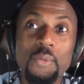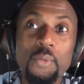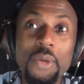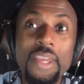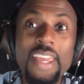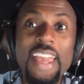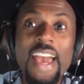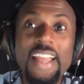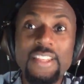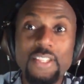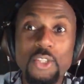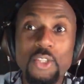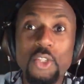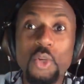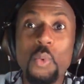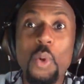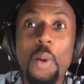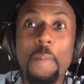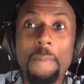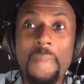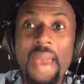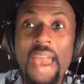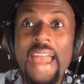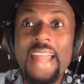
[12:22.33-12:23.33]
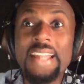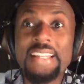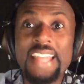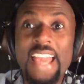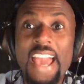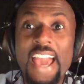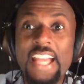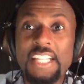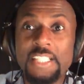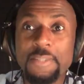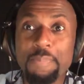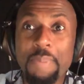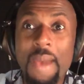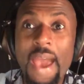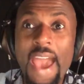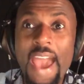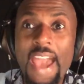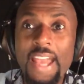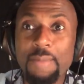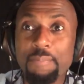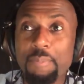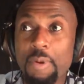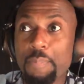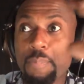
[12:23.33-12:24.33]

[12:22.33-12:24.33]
we had to do a mad dash back,